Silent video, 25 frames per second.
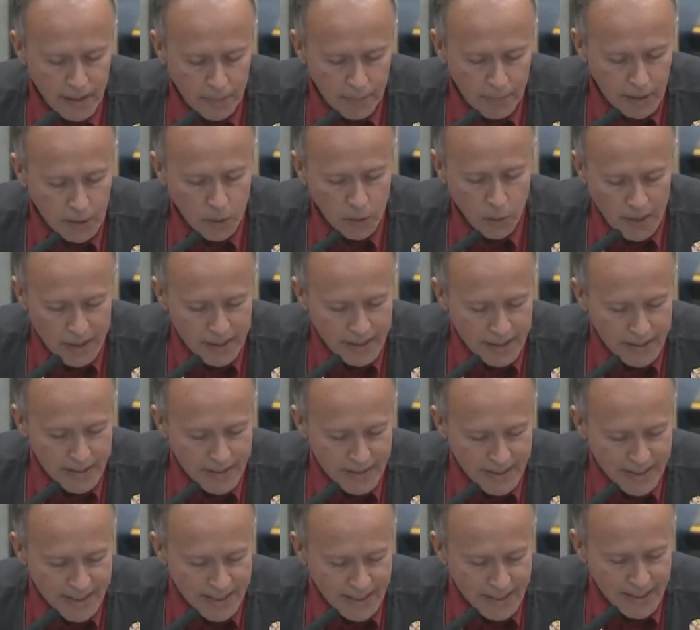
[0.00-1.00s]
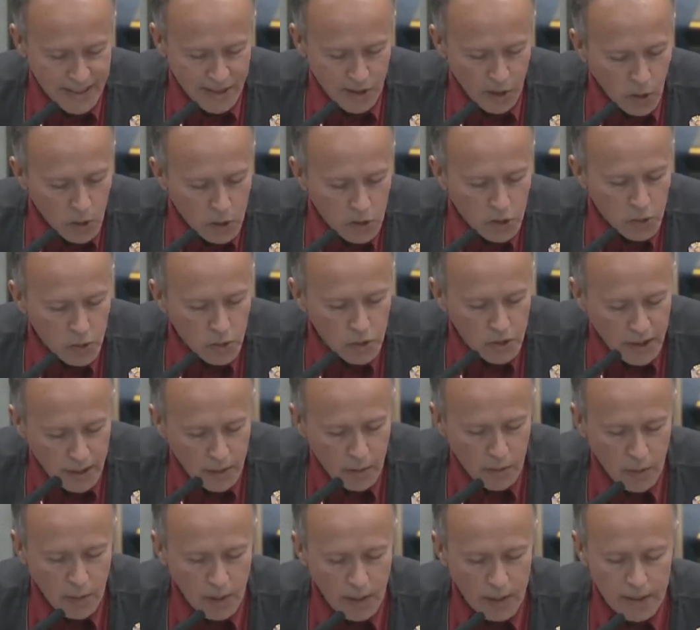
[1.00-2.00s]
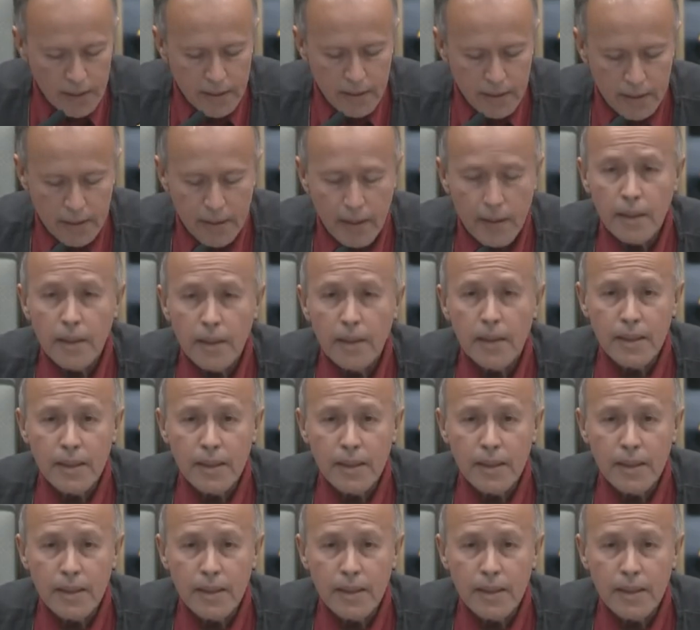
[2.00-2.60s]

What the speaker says: but the rest of the city is also terrorized.